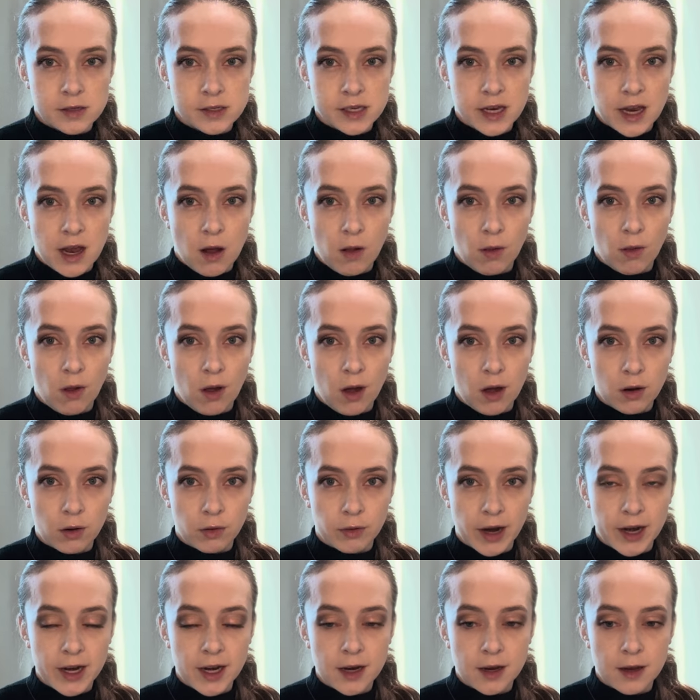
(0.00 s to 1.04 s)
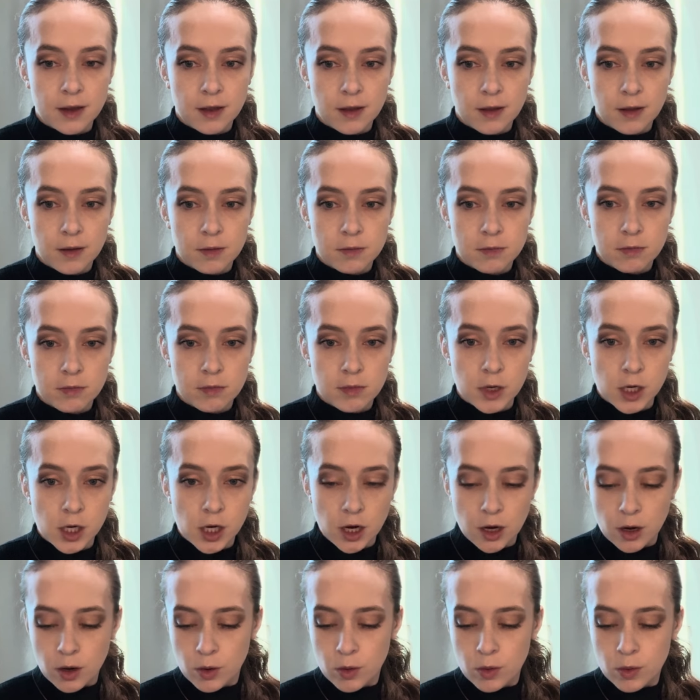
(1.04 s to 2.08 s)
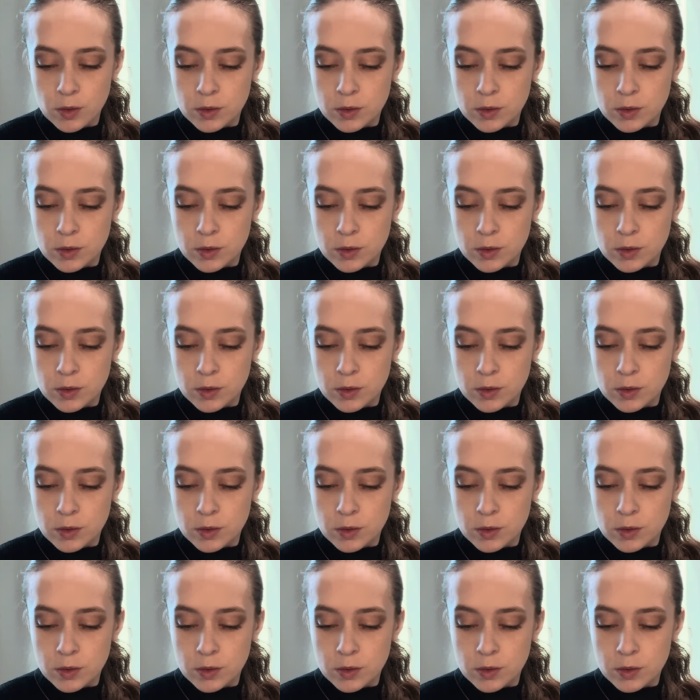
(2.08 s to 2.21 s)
see how long. Ready? Go.